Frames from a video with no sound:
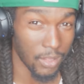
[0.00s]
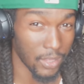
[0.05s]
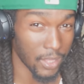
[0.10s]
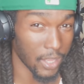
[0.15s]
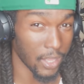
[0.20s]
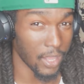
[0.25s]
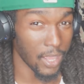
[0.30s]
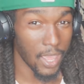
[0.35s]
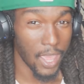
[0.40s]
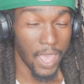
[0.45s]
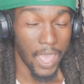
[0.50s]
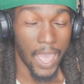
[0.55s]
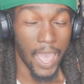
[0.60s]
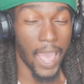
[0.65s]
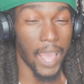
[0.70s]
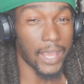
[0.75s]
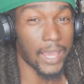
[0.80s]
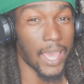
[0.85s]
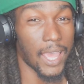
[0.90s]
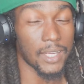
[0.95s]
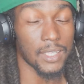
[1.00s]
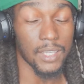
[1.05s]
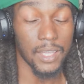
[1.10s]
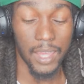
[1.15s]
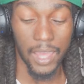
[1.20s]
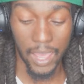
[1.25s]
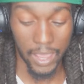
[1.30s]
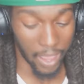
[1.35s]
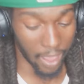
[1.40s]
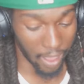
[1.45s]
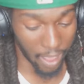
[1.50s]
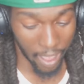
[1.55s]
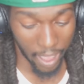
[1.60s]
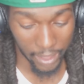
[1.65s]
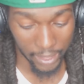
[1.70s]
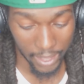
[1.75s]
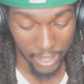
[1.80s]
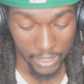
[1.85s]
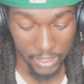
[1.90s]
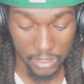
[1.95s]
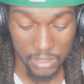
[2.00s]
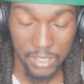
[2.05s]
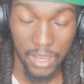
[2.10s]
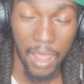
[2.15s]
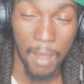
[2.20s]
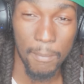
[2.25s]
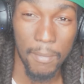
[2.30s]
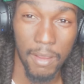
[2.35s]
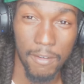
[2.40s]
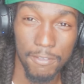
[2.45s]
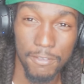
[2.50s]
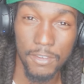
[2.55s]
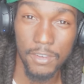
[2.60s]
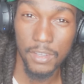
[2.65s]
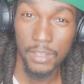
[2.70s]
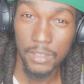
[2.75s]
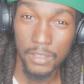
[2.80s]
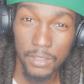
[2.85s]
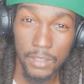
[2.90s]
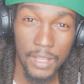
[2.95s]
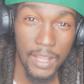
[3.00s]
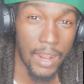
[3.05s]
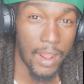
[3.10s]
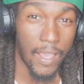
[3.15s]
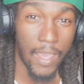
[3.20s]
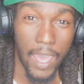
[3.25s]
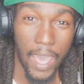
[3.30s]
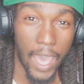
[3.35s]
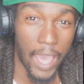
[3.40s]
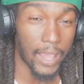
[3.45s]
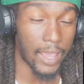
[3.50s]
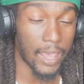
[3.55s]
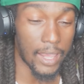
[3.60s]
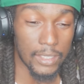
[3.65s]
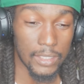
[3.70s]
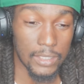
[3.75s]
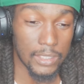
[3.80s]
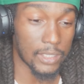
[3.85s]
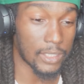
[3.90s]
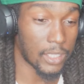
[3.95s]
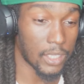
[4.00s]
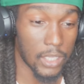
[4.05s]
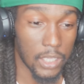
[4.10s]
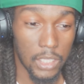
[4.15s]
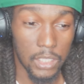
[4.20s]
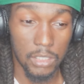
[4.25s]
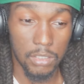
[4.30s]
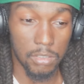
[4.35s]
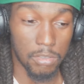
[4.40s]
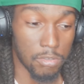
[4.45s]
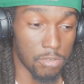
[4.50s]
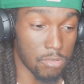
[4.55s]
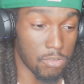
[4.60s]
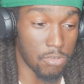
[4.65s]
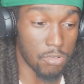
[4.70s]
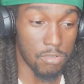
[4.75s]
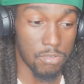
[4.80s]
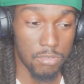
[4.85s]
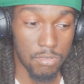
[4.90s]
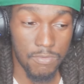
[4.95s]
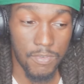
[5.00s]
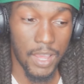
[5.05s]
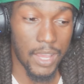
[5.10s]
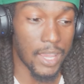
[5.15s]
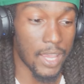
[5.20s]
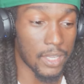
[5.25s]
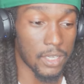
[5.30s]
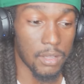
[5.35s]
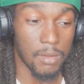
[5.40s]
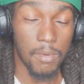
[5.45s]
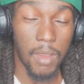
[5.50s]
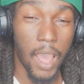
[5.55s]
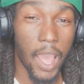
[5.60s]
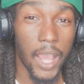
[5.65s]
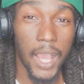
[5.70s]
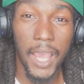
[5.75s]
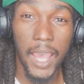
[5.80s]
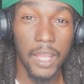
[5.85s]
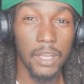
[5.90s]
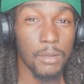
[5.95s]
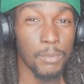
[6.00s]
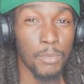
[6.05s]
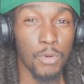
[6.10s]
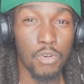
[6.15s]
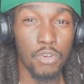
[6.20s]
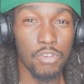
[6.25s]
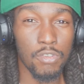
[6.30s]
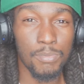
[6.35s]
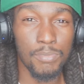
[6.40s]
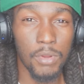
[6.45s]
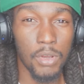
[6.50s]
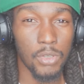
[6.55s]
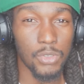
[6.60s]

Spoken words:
Like, I gotta tap my foot, I gotta groove, I gotta move, bro.